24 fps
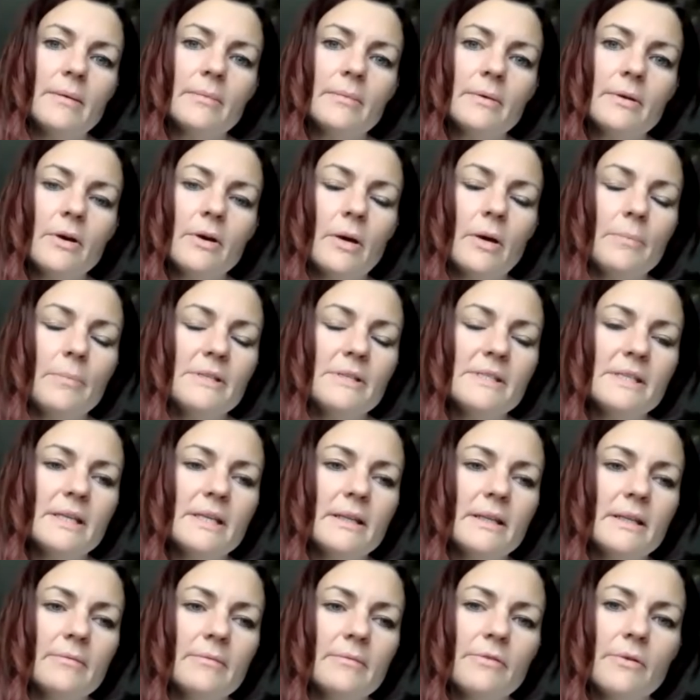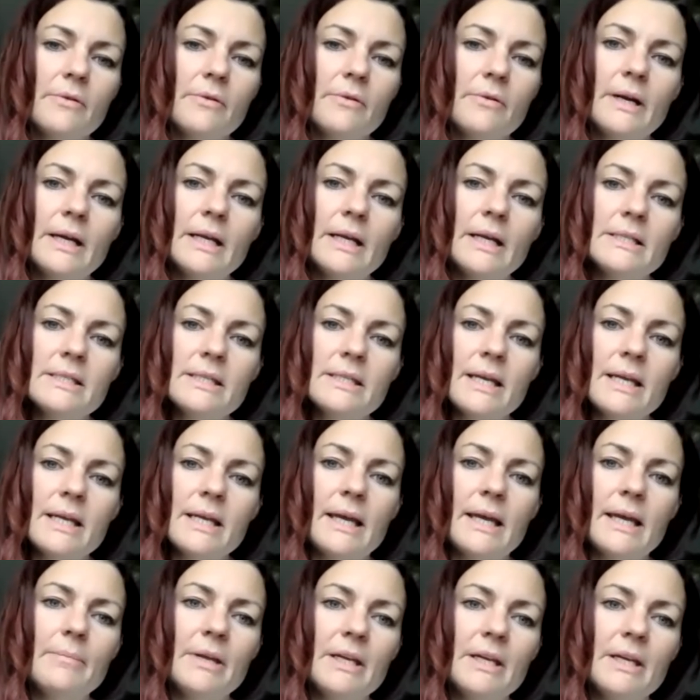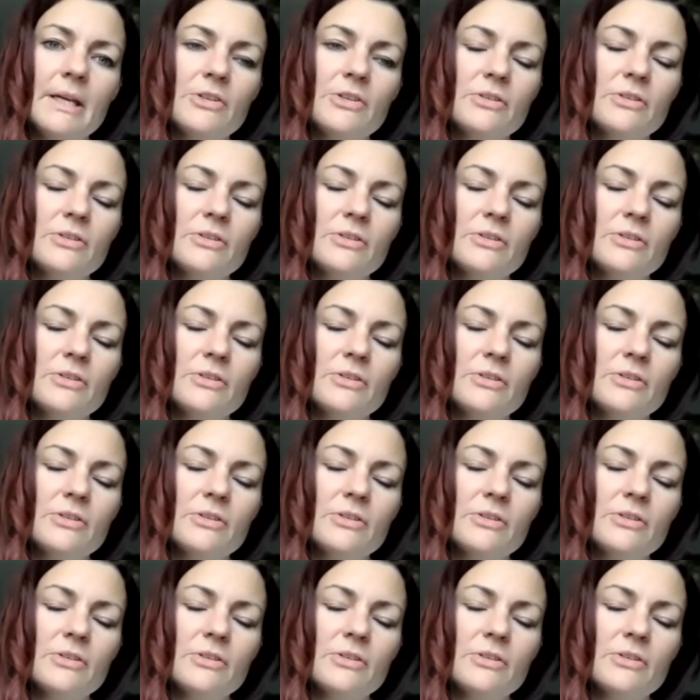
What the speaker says: compensating them for it and making